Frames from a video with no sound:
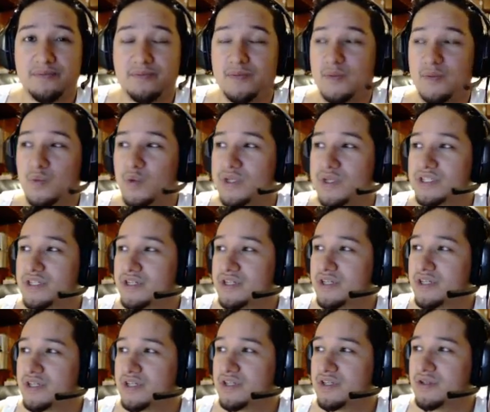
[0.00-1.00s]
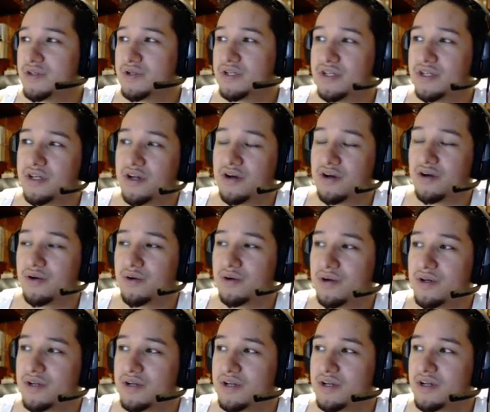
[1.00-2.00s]
Wizard, you can go
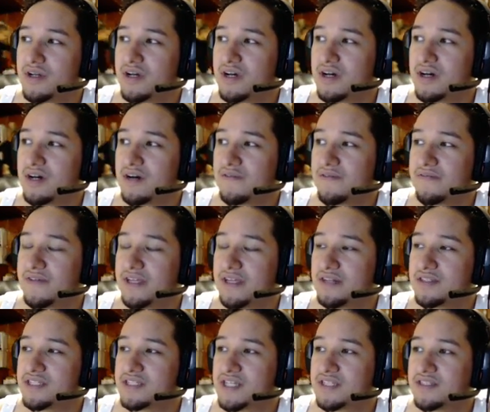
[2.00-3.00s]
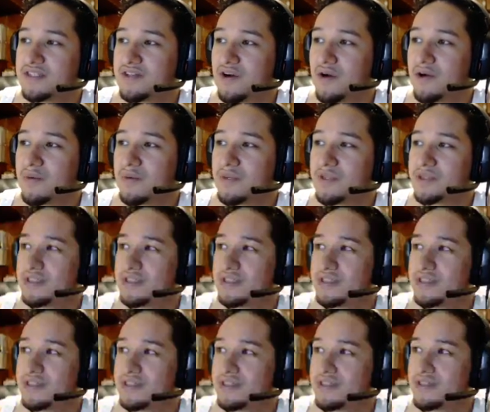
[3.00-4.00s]
Fatal Test Armors,
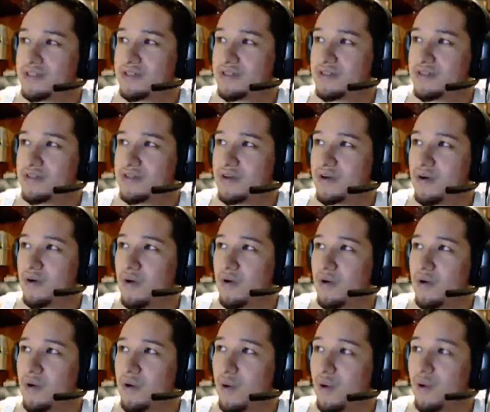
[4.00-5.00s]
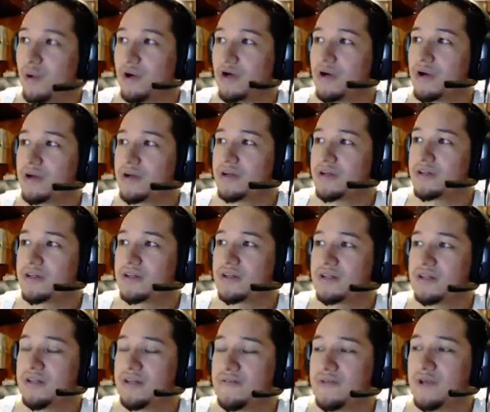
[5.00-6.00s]
or
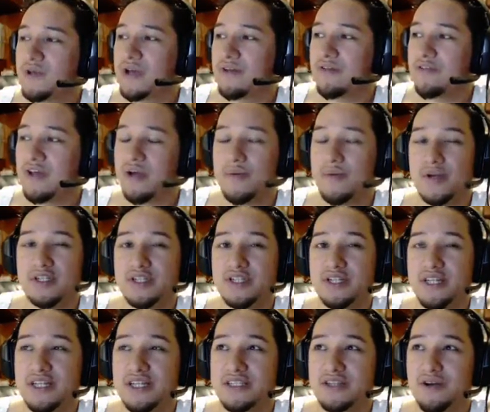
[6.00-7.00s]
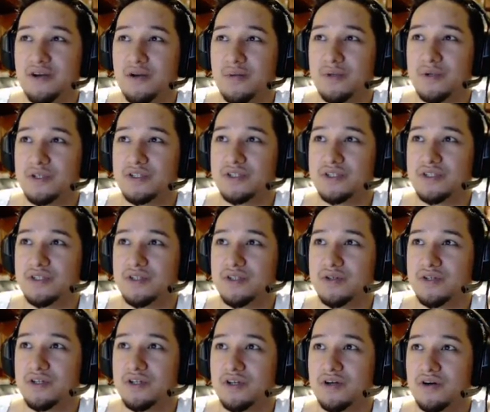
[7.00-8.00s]
if you have like a bunch of Nyx armors, you
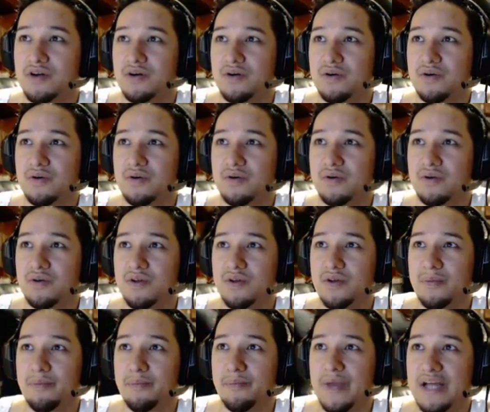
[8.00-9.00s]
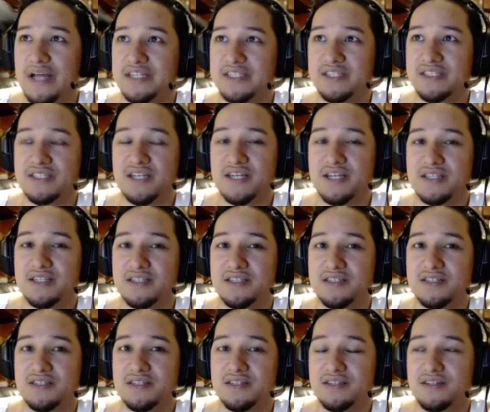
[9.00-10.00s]
can go Magic
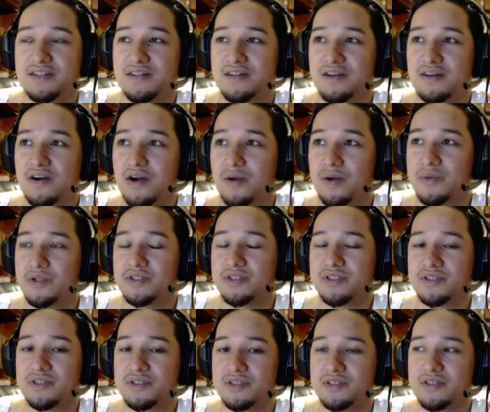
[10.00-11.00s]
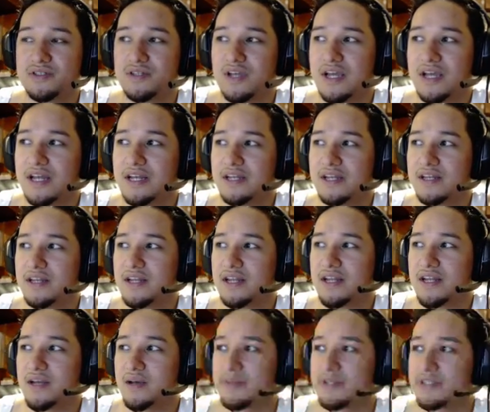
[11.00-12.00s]
Test Armors and
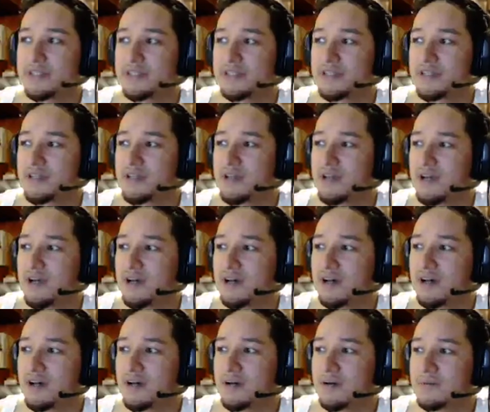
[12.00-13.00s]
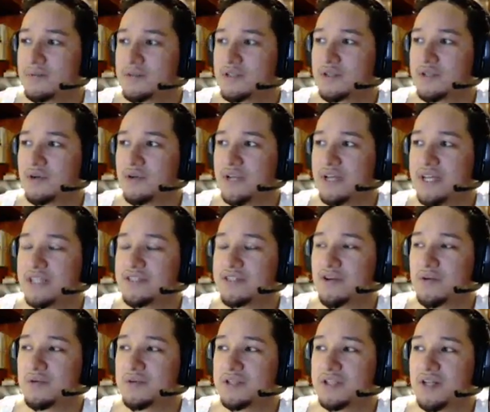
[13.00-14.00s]
helmets. So Nyx
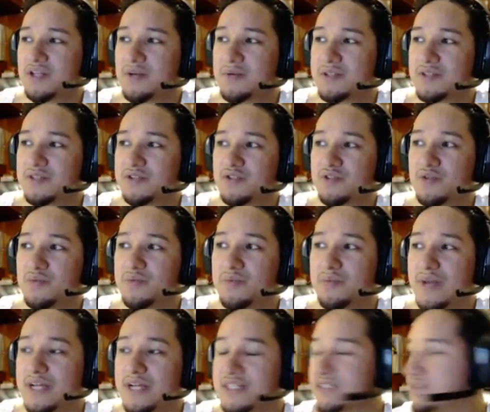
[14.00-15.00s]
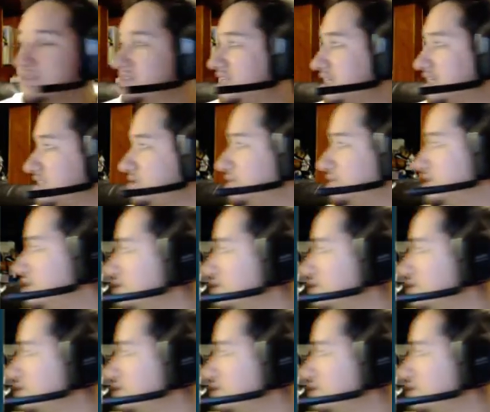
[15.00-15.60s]
armors and helmets do Magical Testament,